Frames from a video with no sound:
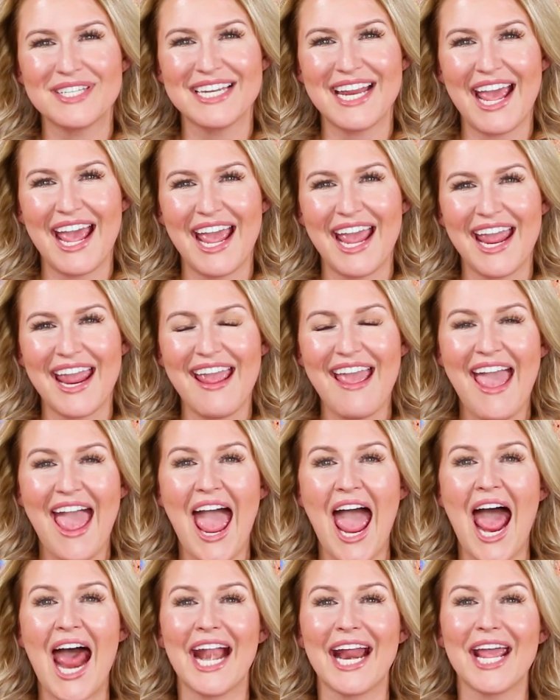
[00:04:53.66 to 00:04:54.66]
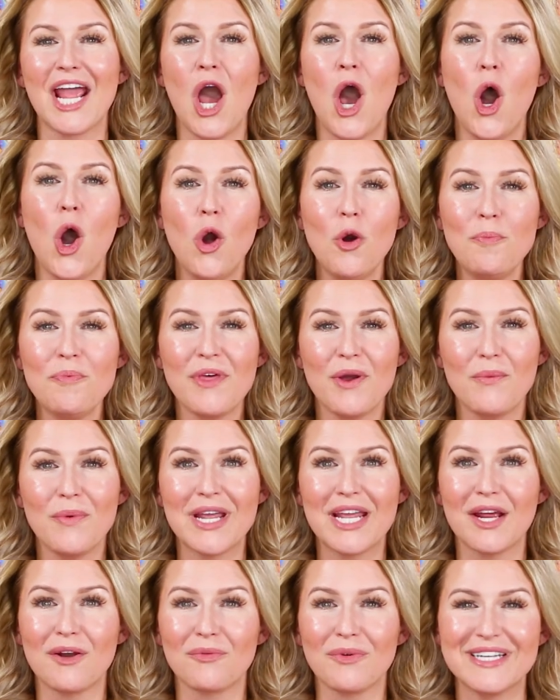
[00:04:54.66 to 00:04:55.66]
today, and I hope that
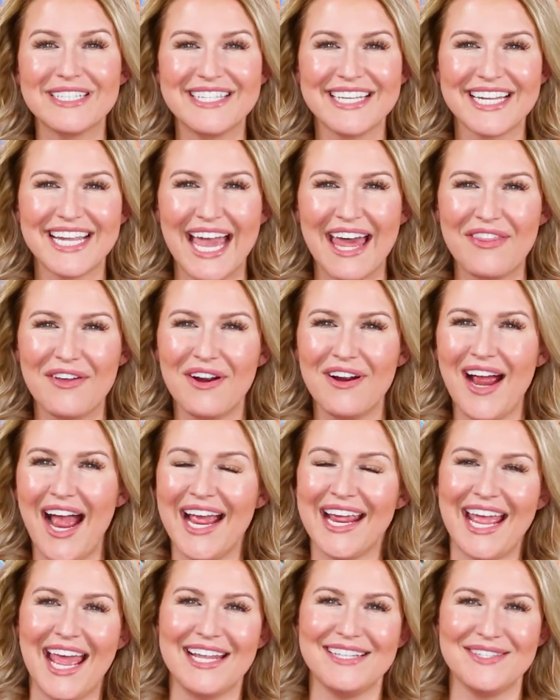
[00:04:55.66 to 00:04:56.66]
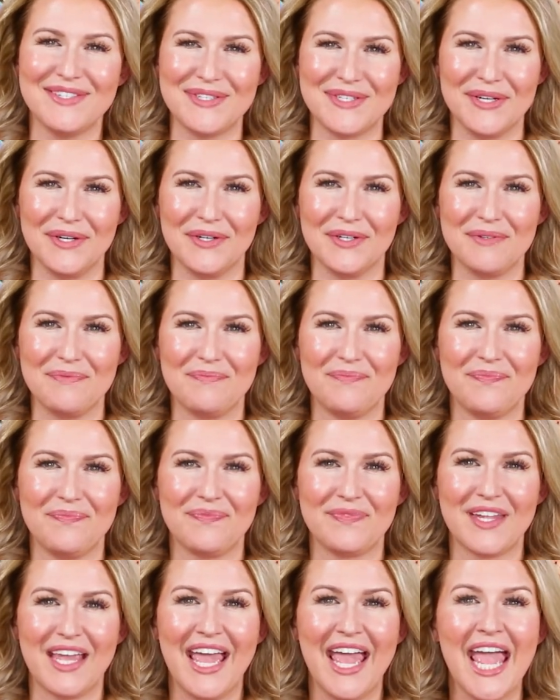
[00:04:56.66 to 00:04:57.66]
we can read together again soon.
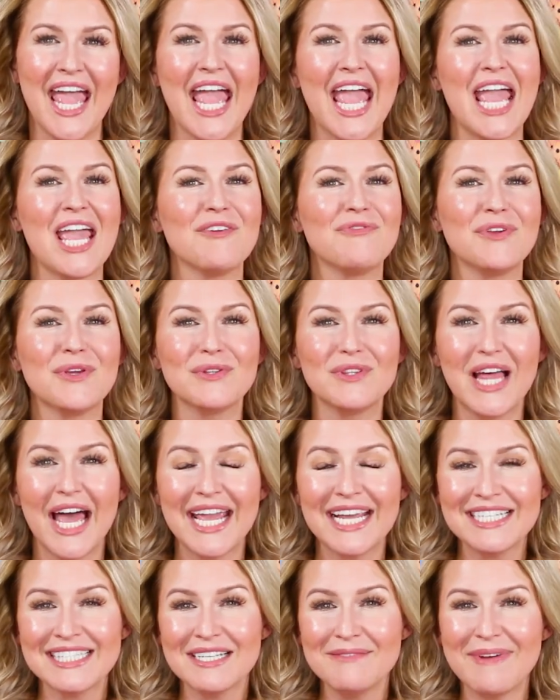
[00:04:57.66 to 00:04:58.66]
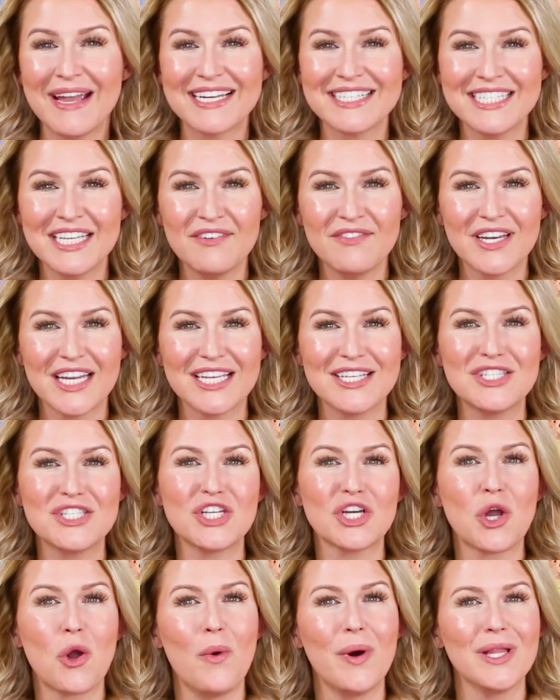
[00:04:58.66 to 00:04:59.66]
If you'd like some activities
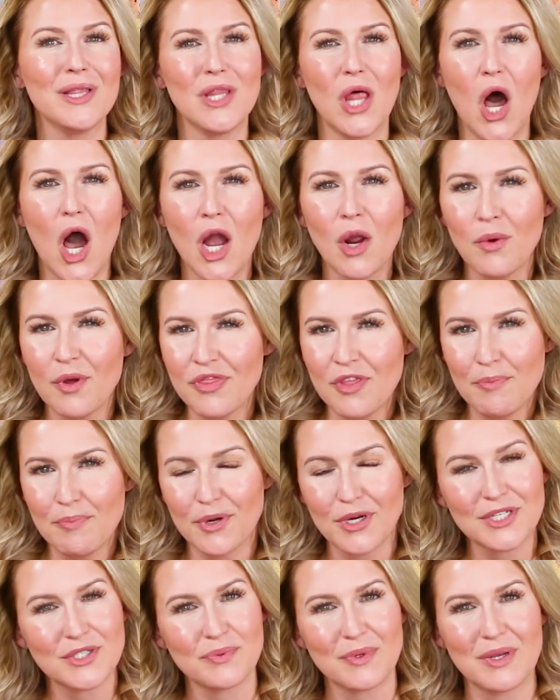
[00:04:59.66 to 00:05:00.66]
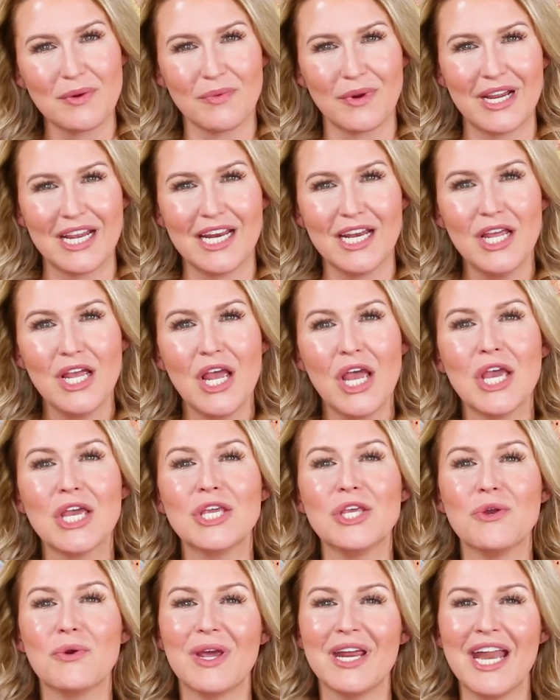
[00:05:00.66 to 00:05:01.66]
to go along with the books we read,
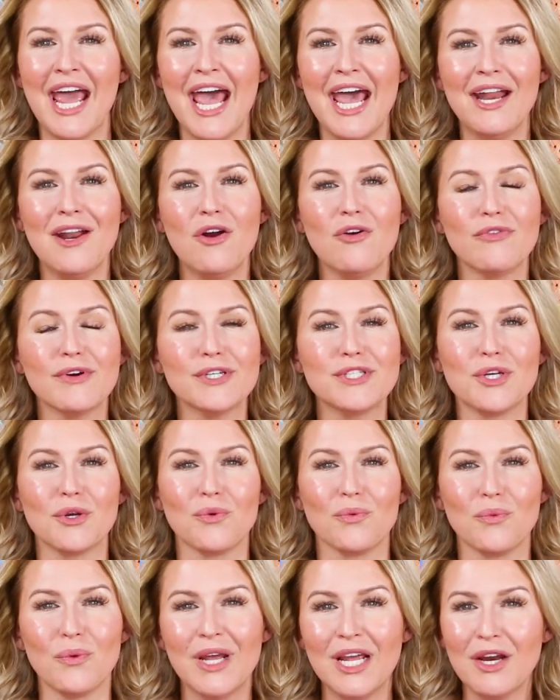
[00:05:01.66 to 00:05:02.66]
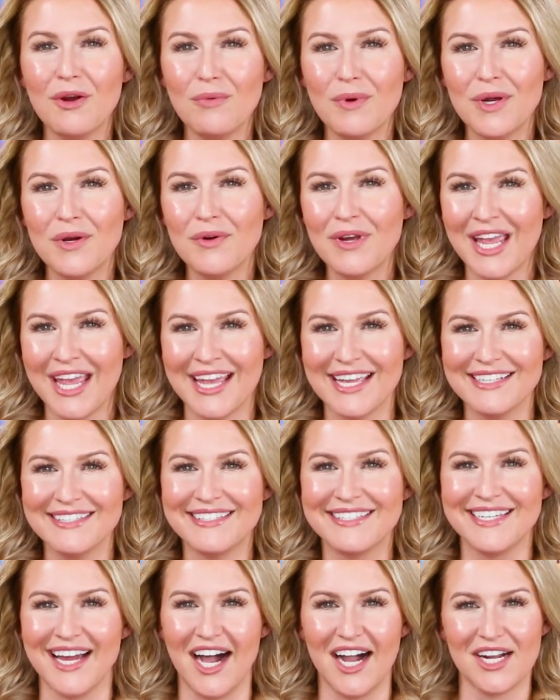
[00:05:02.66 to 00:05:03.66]
you can head over to
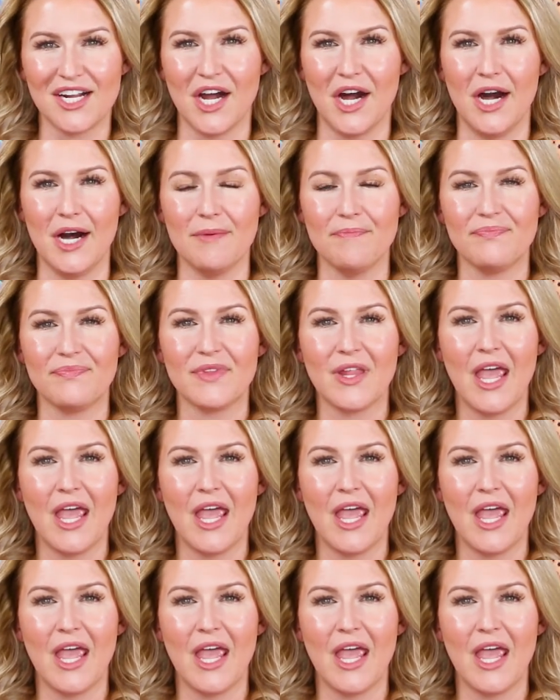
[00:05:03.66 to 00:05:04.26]
readarookids.com.